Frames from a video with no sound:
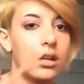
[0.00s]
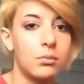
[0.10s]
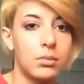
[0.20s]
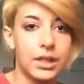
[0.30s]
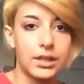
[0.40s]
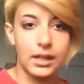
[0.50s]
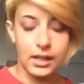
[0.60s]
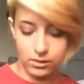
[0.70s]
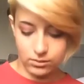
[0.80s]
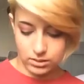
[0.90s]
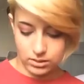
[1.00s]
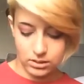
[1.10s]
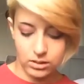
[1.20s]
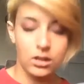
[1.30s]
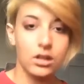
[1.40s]
and blend it out
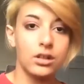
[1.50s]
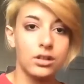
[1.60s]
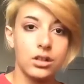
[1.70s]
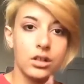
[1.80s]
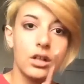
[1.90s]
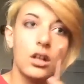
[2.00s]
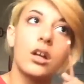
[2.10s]
under.